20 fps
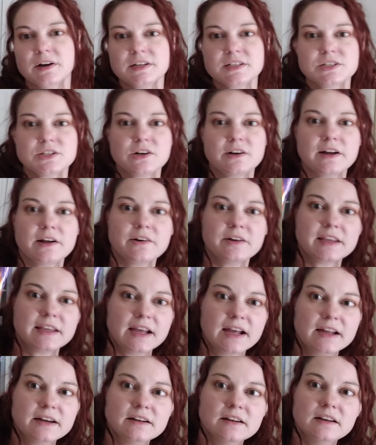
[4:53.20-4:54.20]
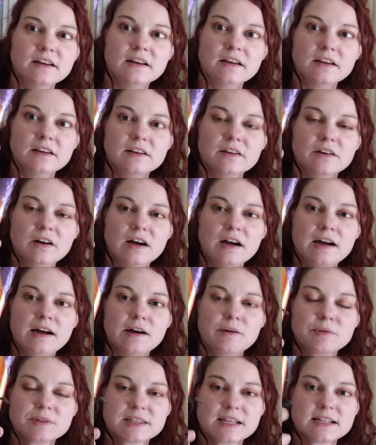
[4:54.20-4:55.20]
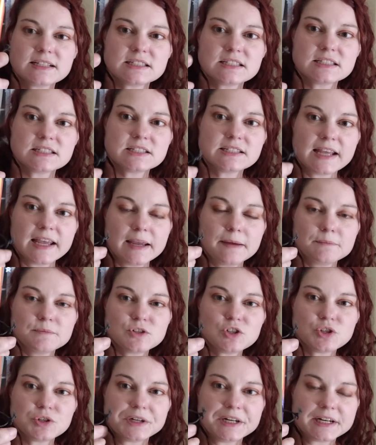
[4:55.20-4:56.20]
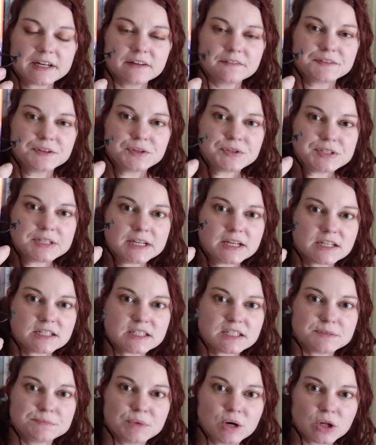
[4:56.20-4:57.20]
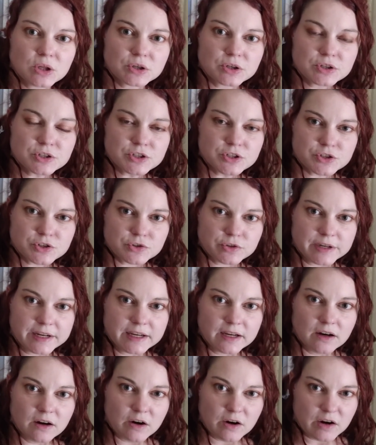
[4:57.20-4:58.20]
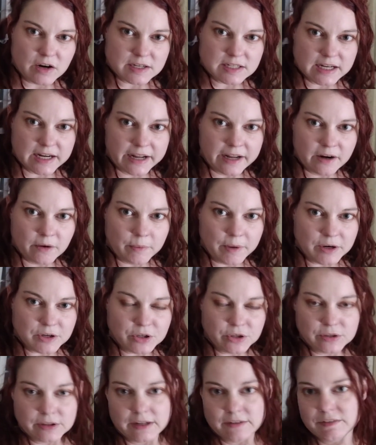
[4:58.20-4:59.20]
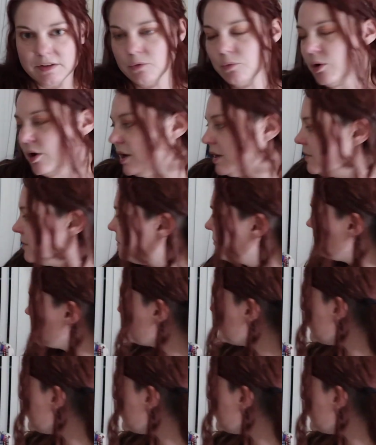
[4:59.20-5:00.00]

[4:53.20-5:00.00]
are going to start out again with that same trick of using a smaller string tied around your Leviwand.